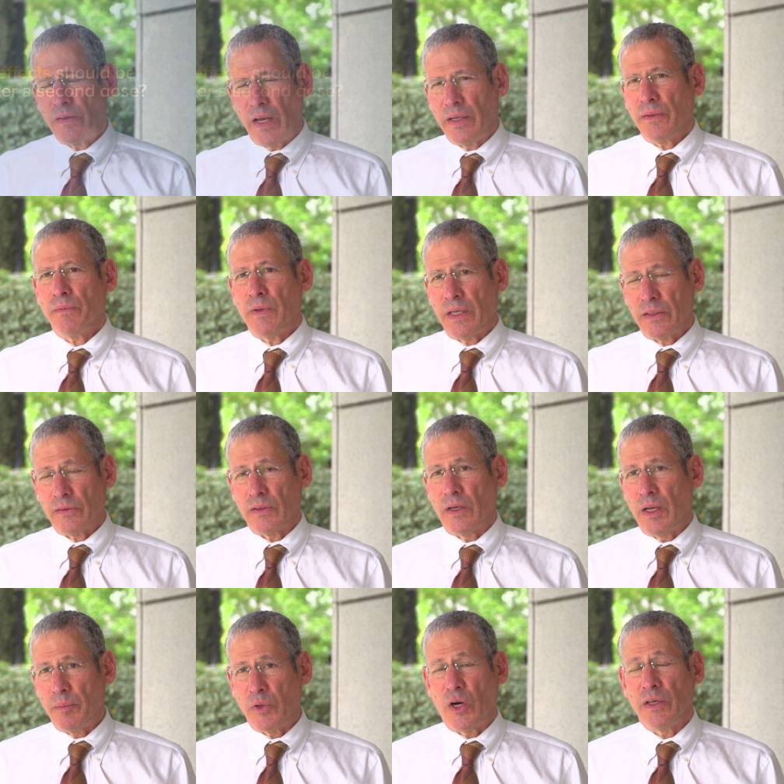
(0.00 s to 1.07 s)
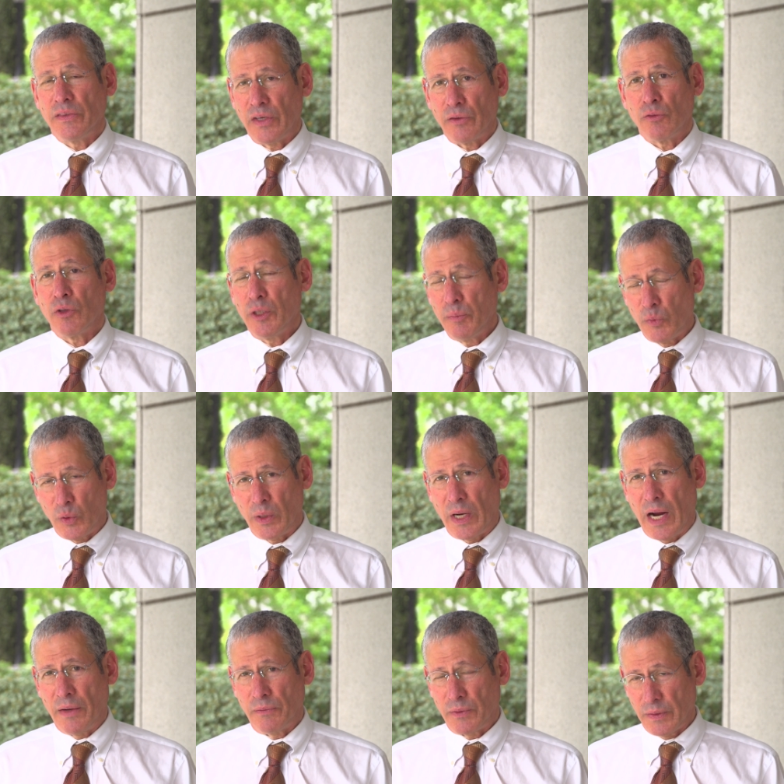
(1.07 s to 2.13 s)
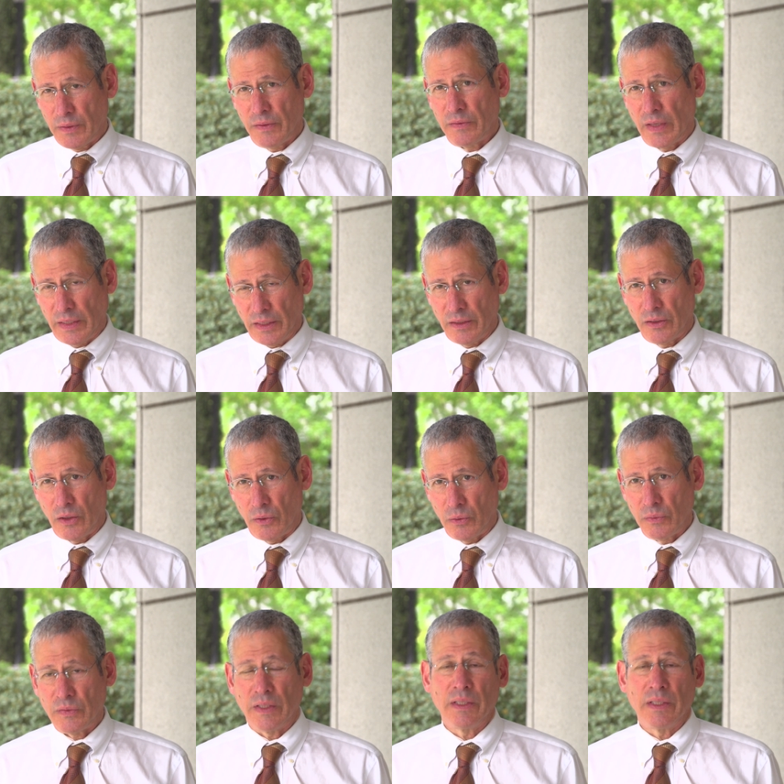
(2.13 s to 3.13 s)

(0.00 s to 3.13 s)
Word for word: side effects um, are generally more after the second dose,